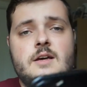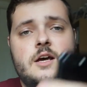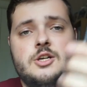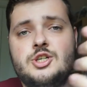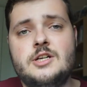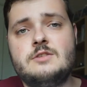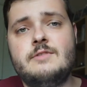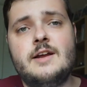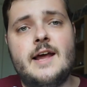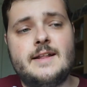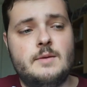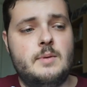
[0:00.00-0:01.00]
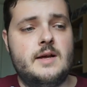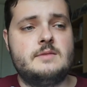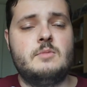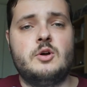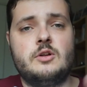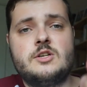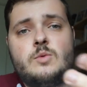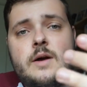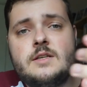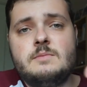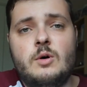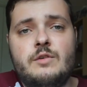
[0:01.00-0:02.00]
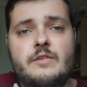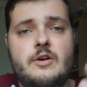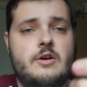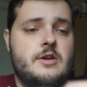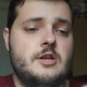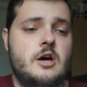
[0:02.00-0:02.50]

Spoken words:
and she doesn't really like the Plus model. It's quite small for her, you